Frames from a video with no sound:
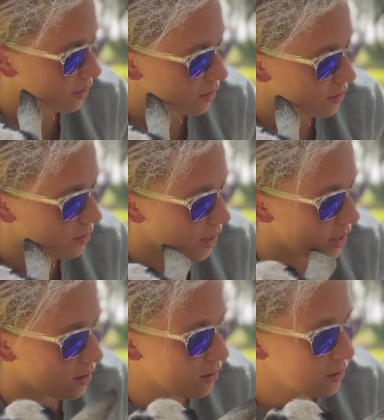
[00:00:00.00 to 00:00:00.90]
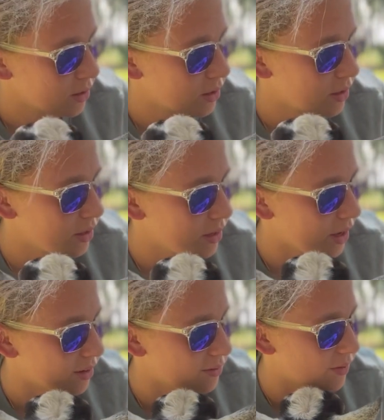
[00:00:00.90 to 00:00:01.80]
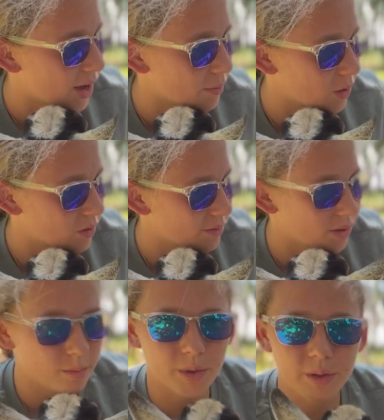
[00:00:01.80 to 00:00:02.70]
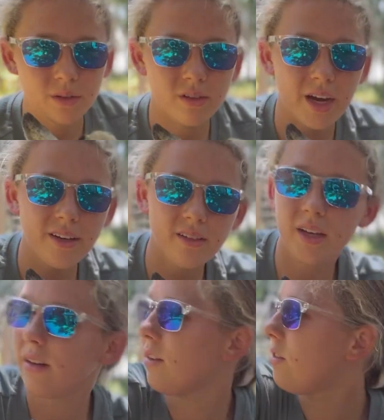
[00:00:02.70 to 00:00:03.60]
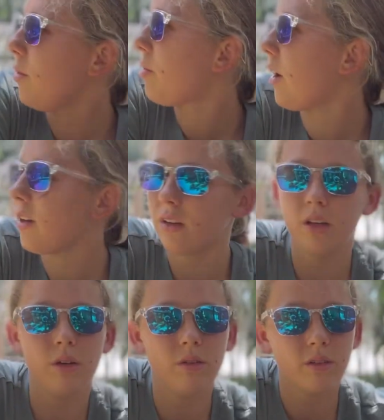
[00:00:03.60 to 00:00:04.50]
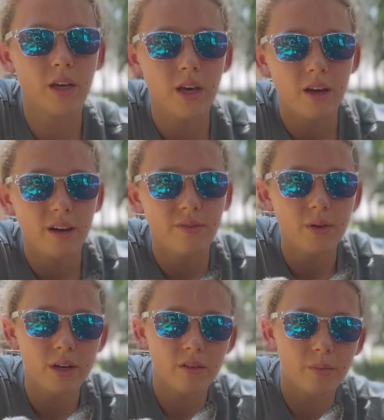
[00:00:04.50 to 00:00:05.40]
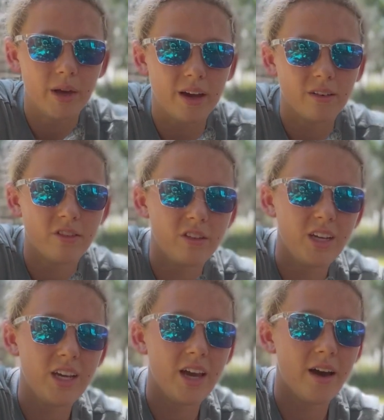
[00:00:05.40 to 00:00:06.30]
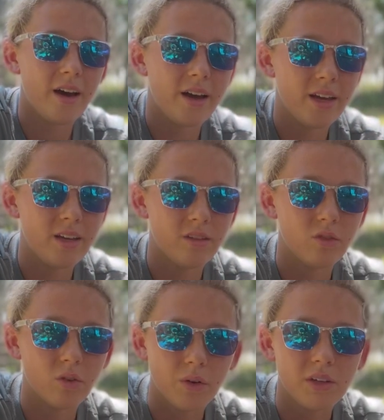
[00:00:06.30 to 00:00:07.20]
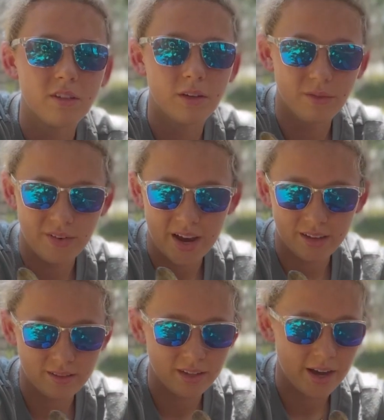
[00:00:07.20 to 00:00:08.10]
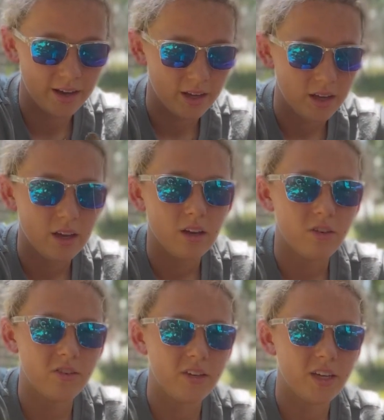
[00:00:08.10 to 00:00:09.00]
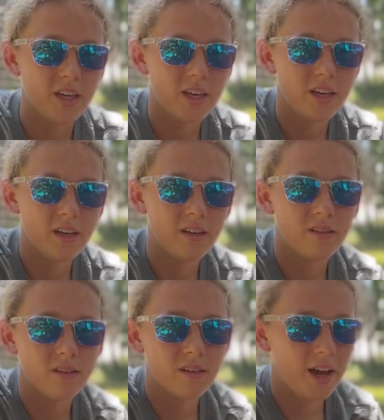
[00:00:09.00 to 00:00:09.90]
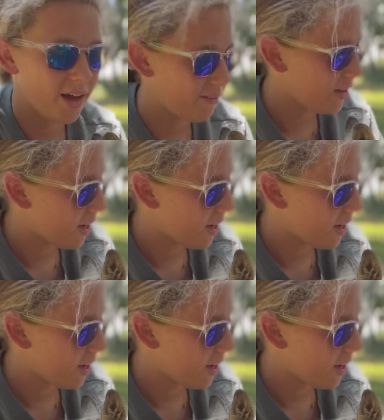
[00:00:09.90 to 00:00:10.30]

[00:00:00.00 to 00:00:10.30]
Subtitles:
her tail has fat, but you can feel the bone. So I'd say she probably could use a few extra pounds. She is growing so fast that she is I